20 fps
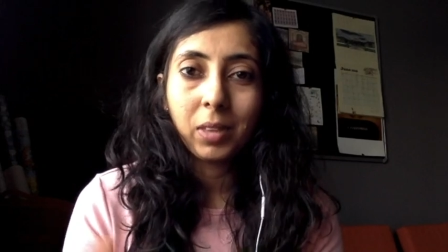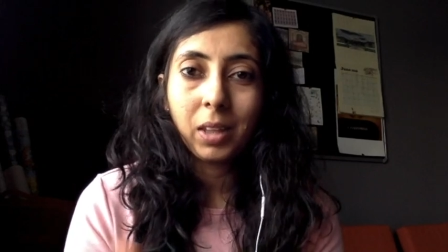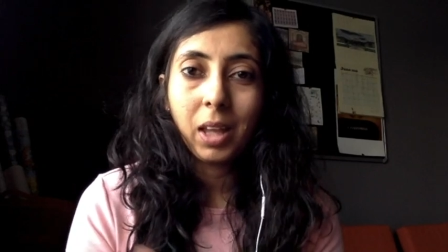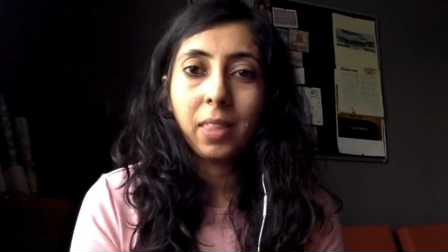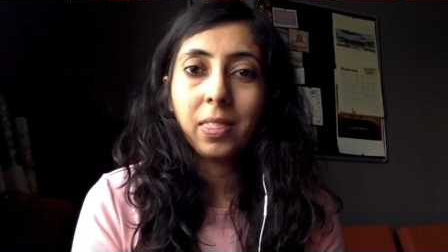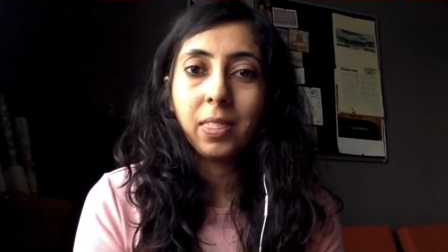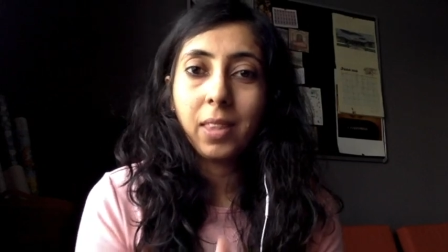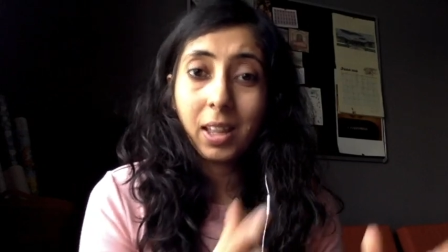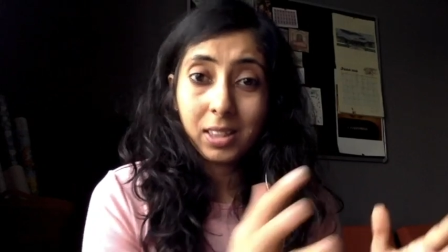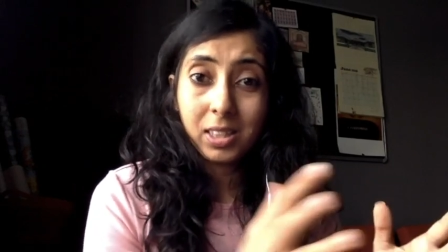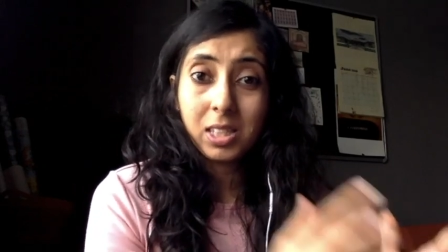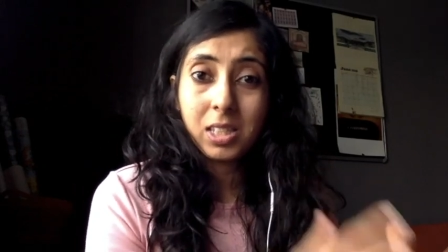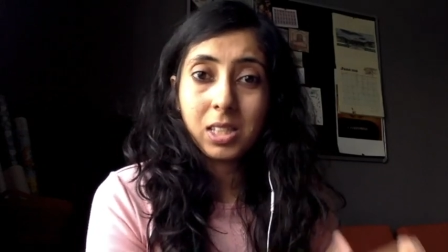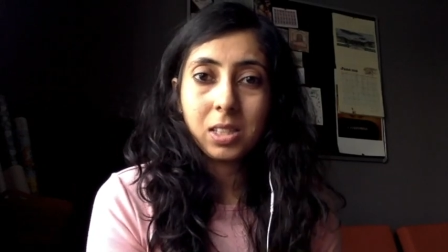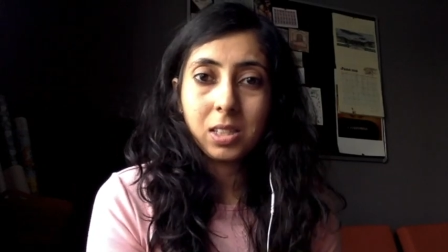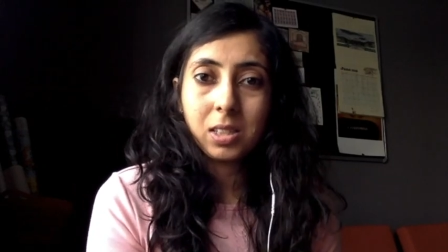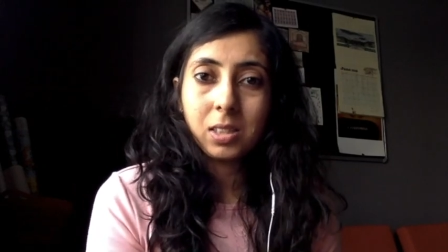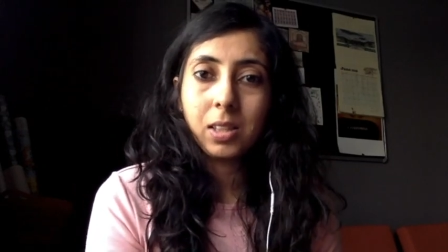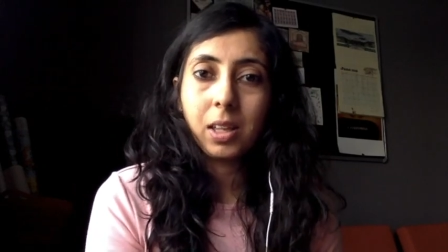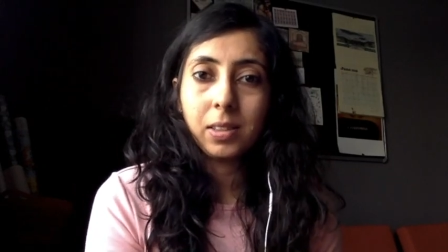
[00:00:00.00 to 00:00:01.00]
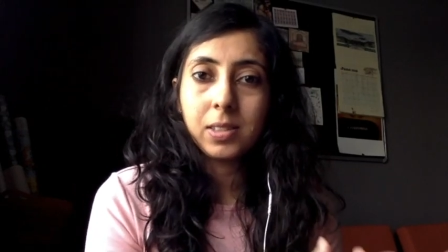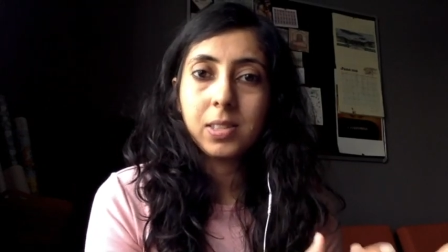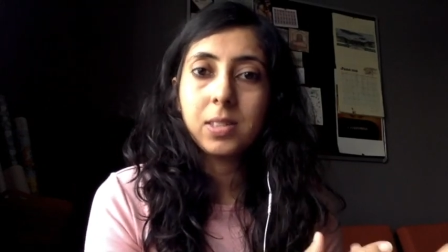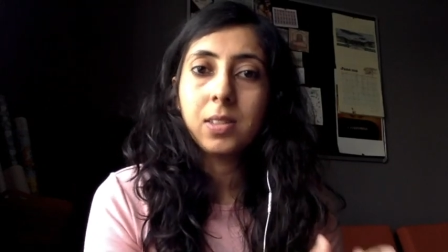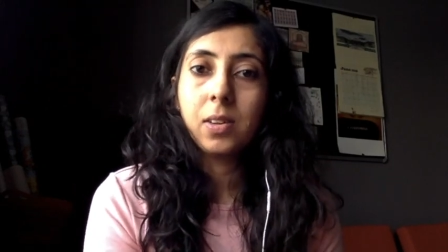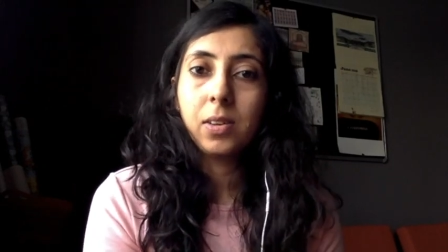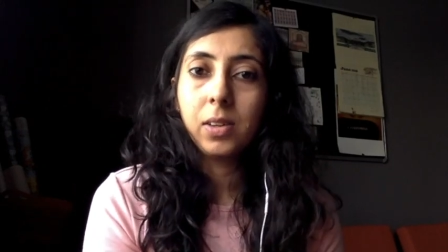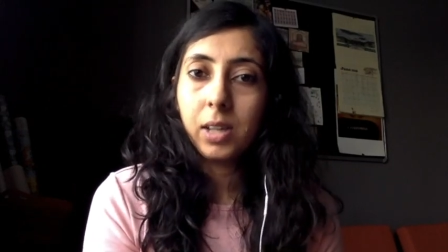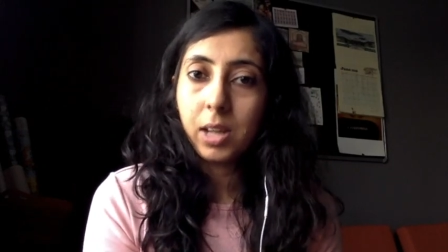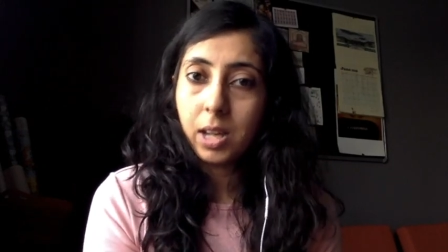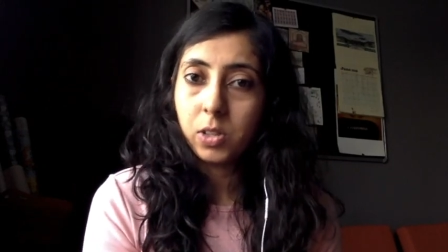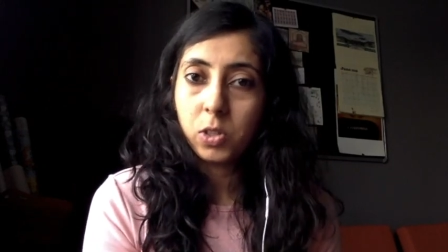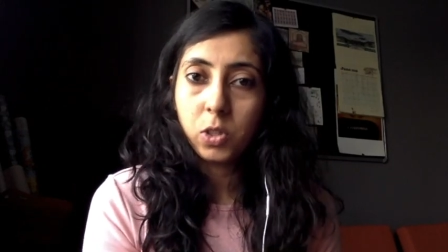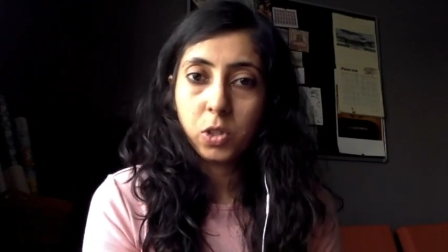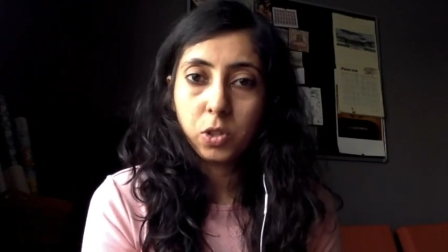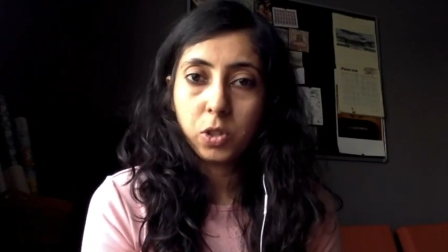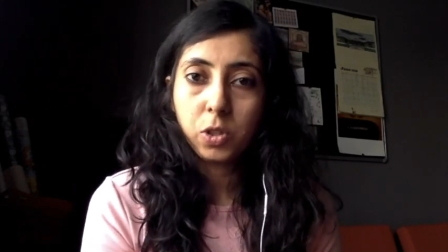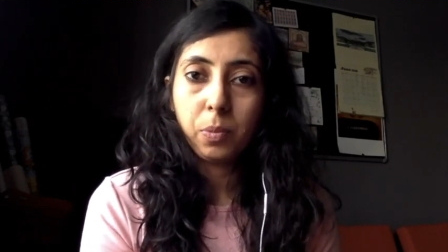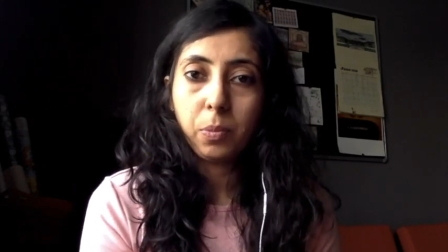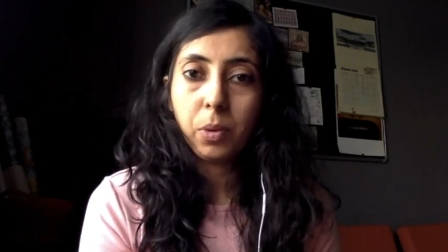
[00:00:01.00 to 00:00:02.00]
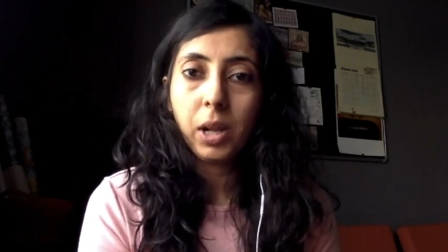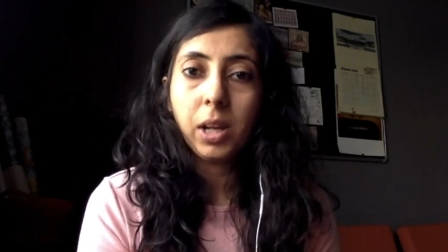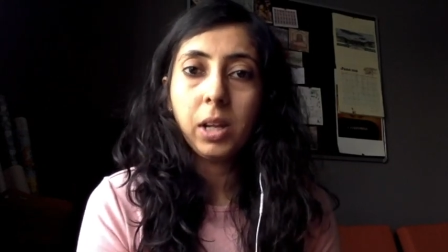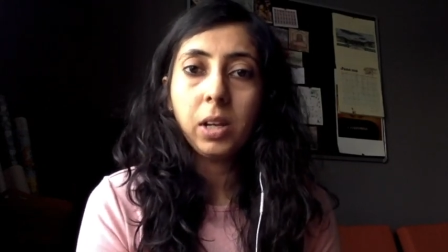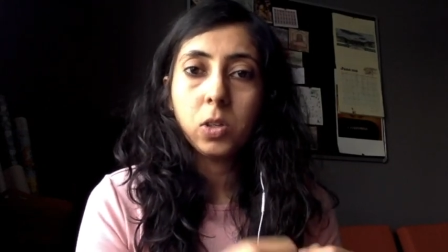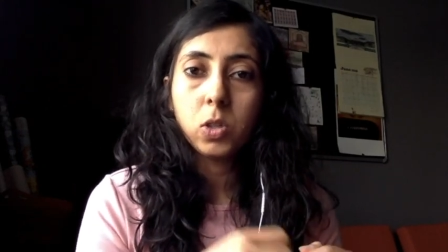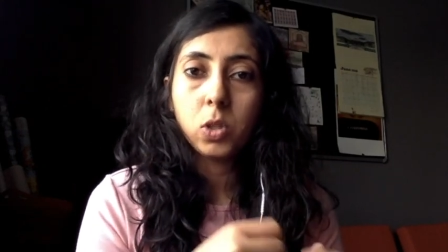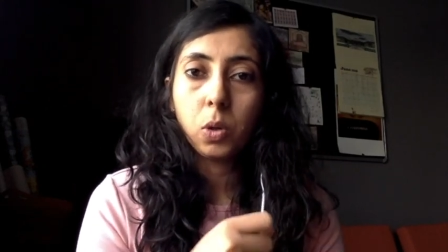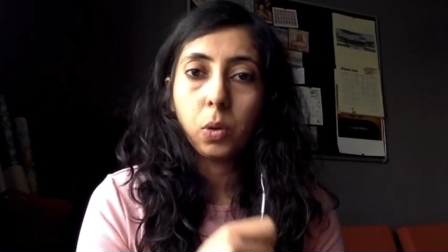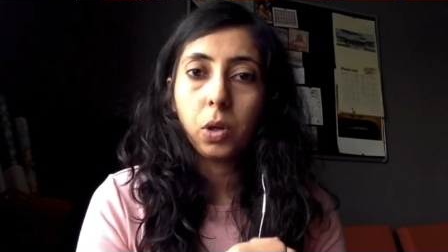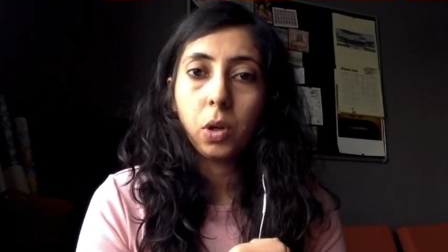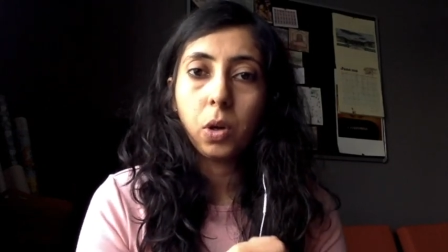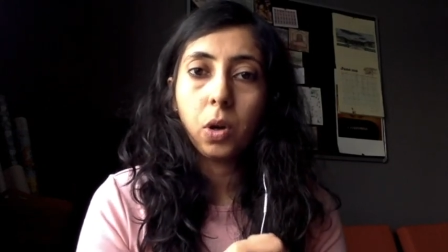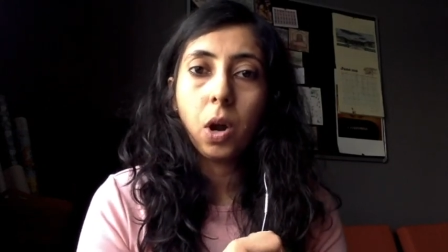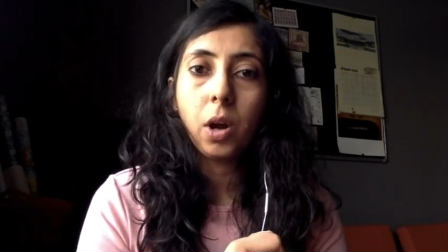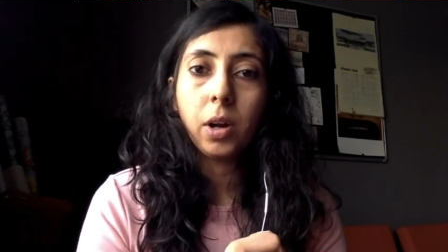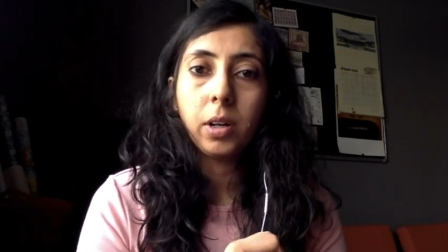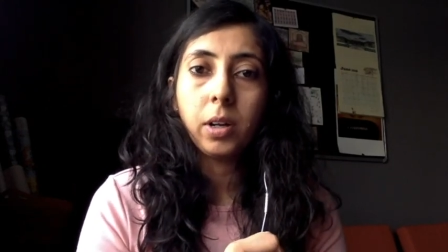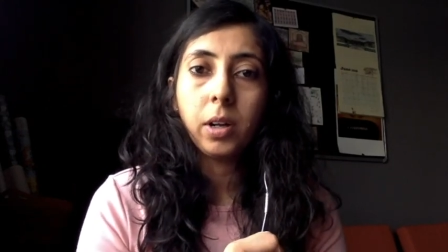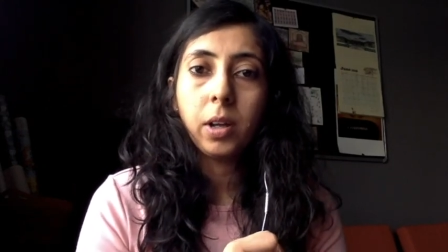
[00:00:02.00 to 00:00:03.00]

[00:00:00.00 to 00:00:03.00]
And that's, that's the relationship, right? So you're not,